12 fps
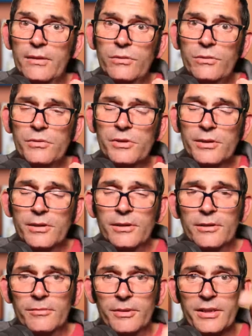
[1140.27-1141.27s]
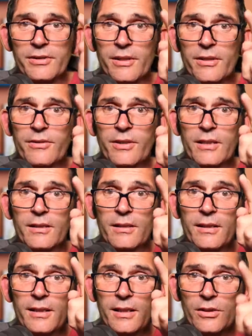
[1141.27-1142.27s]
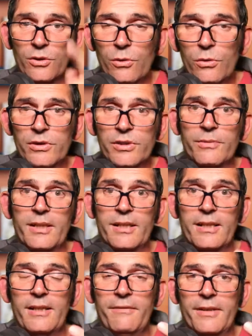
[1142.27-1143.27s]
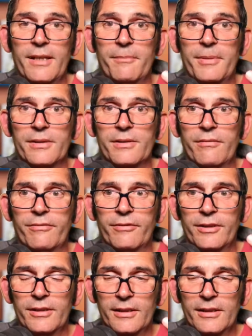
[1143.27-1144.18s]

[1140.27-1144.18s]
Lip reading: handles. When you start thinking of the corners where you can even get bits of